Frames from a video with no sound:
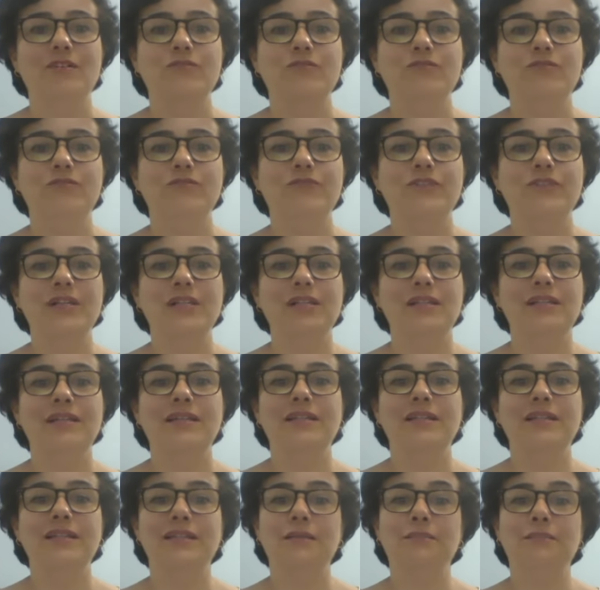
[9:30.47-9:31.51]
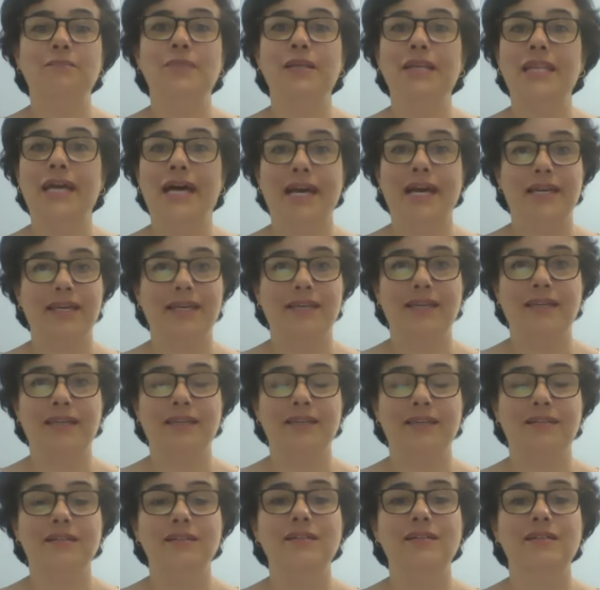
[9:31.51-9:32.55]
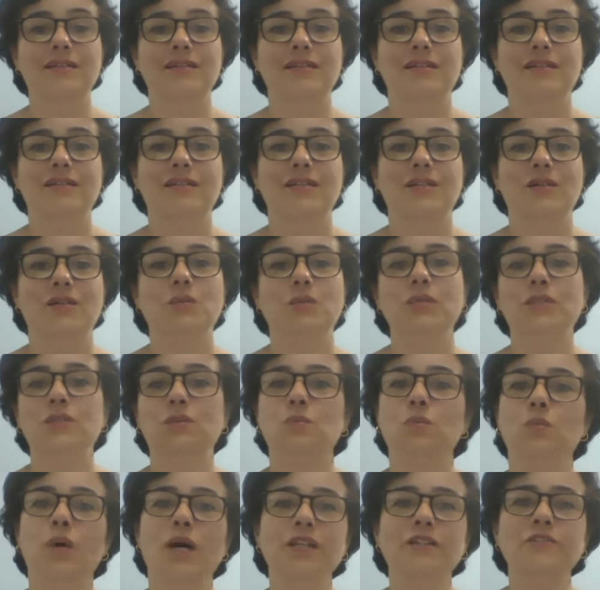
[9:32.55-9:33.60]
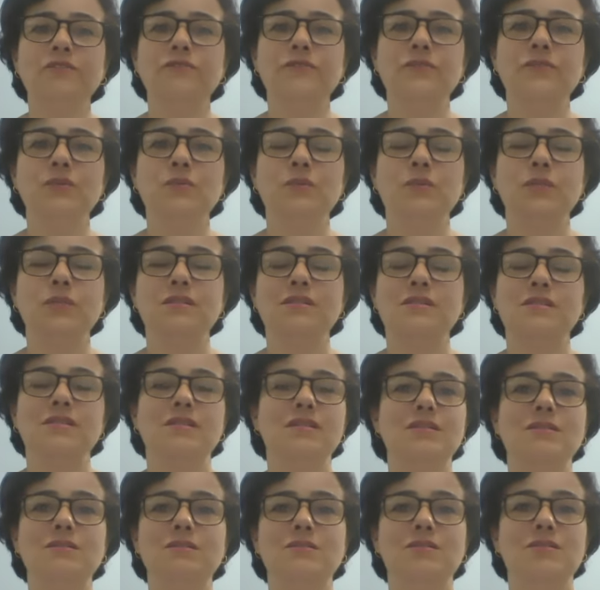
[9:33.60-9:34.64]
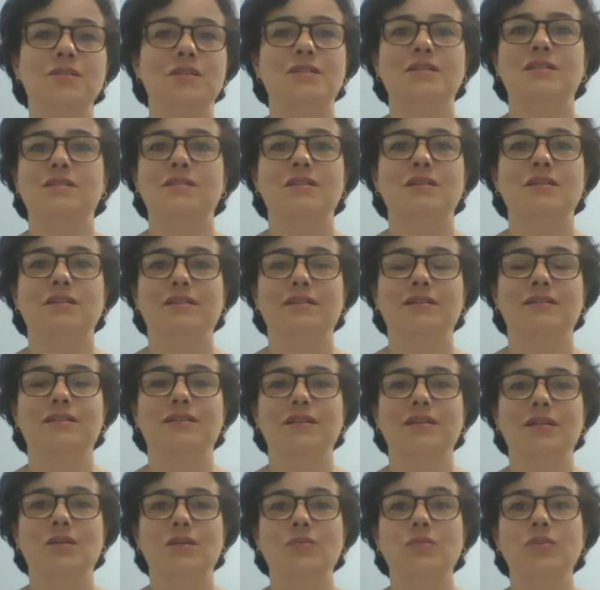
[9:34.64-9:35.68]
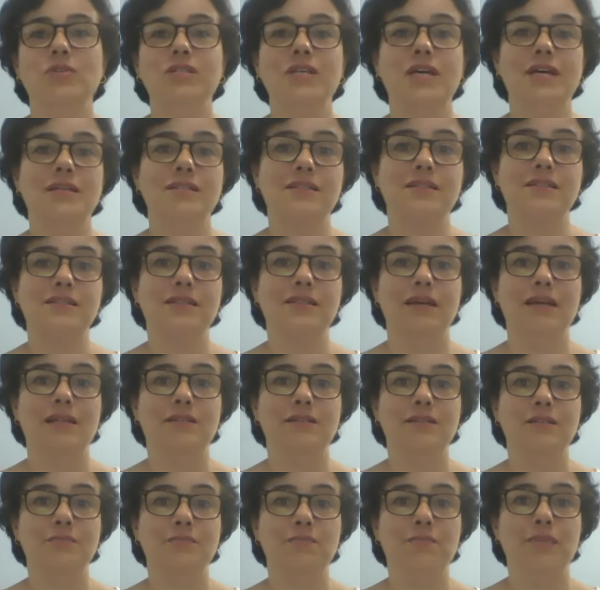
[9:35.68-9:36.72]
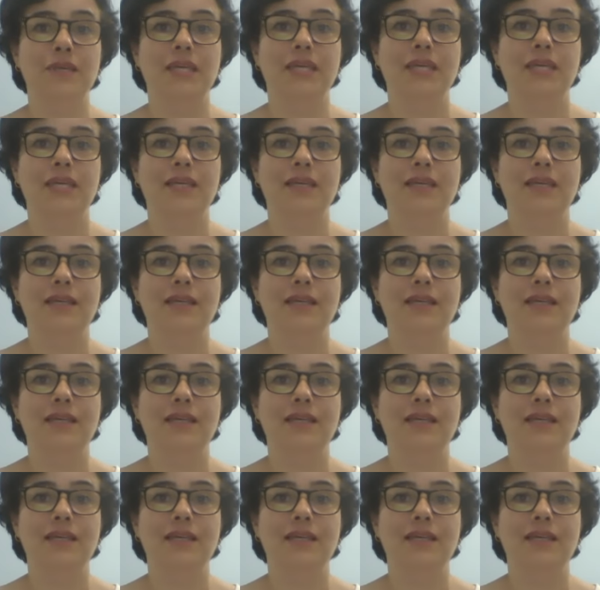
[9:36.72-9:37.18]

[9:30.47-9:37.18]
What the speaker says: Fill in the blank here with one of the words that you just heard, which has a silent B.